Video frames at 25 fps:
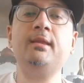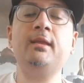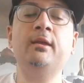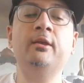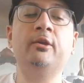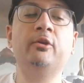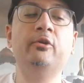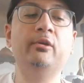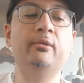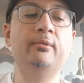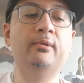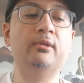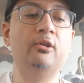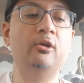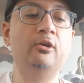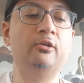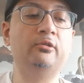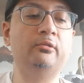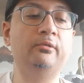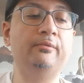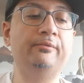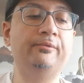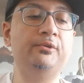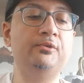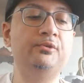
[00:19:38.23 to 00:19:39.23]
going with longer
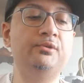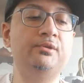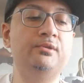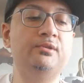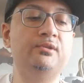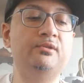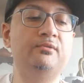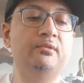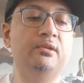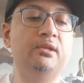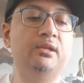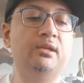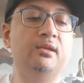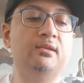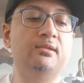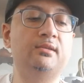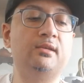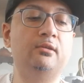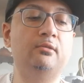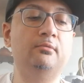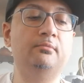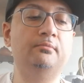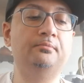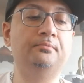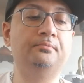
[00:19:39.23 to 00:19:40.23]
infusions really does
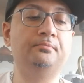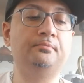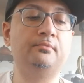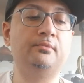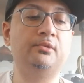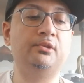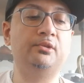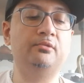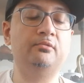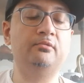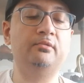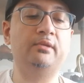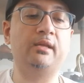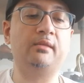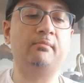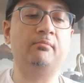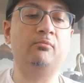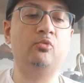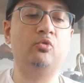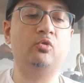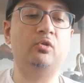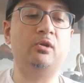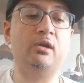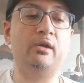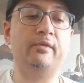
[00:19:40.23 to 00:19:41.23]
help to get
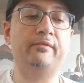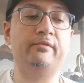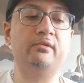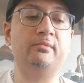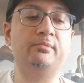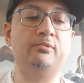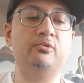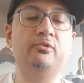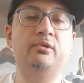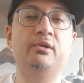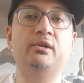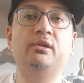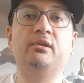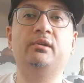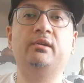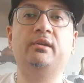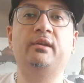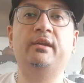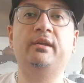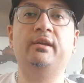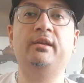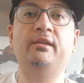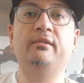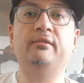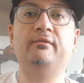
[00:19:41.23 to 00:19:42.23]
more out of your pu'er
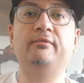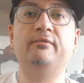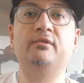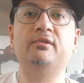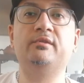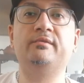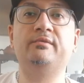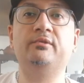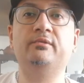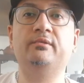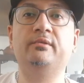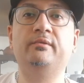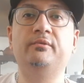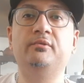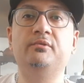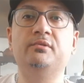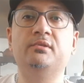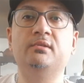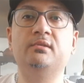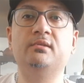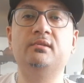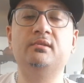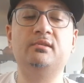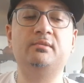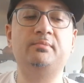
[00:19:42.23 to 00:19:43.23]
in the first few
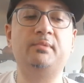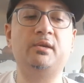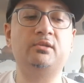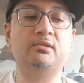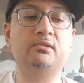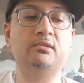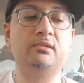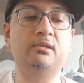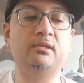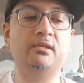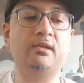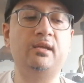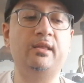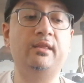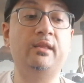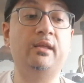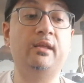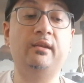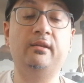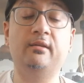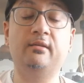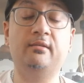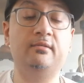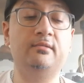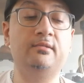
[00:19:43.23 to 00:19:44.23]
infusions especially, and
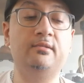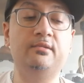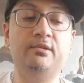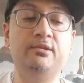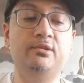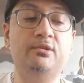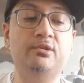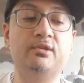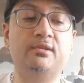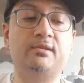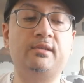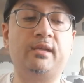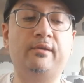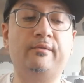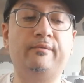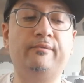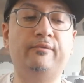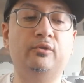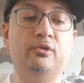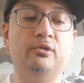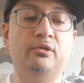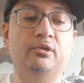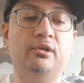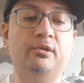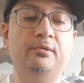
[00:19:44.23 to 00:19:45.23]
then you just get a
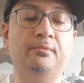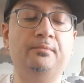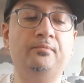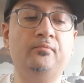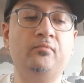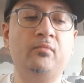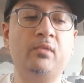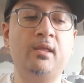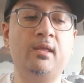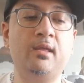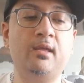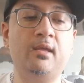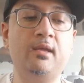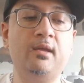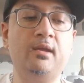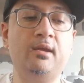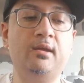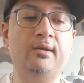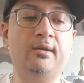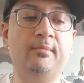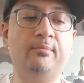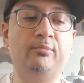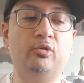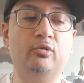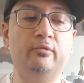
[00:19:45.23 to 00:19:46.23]
fuller
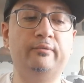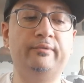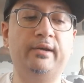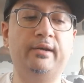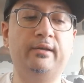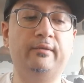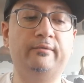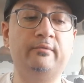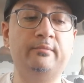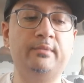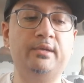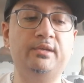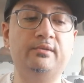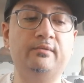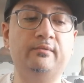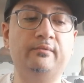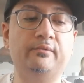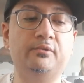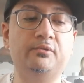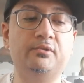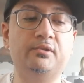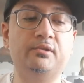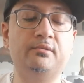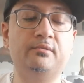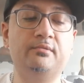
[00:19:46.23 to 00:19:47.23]
profile from each
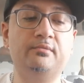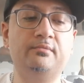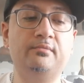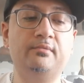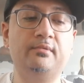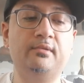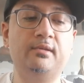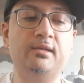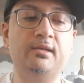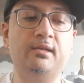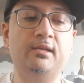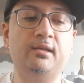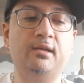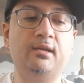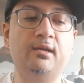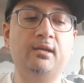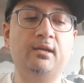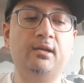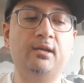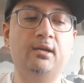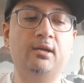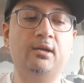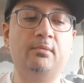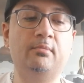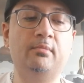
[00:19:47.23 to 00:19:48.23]
infusion.
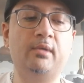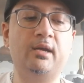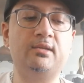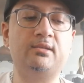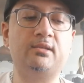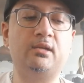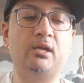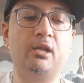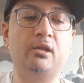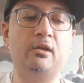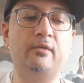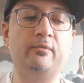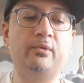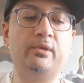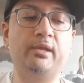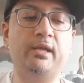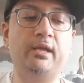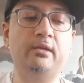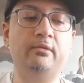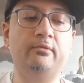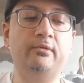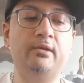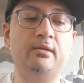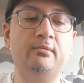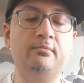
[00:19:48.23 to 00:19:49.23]
I started off with
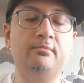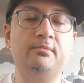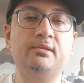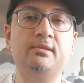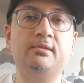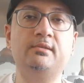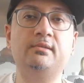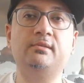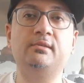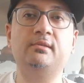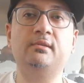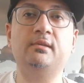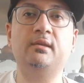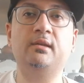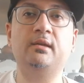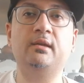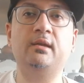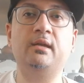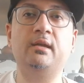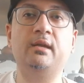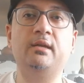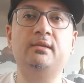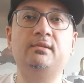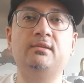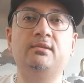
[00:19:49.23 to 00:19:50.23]
8 grams.
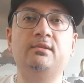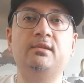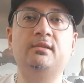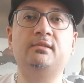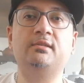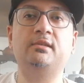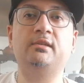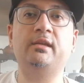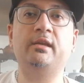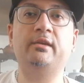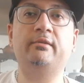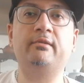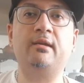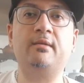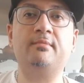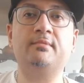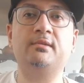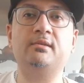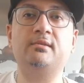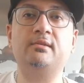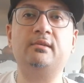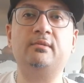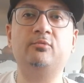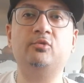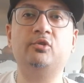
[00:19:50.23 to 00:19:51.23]
I suggested 8 grams
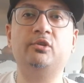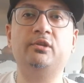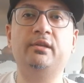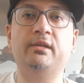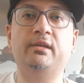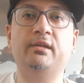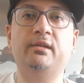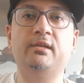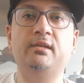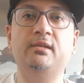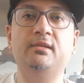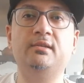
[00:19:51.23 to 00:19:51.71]
to someone, and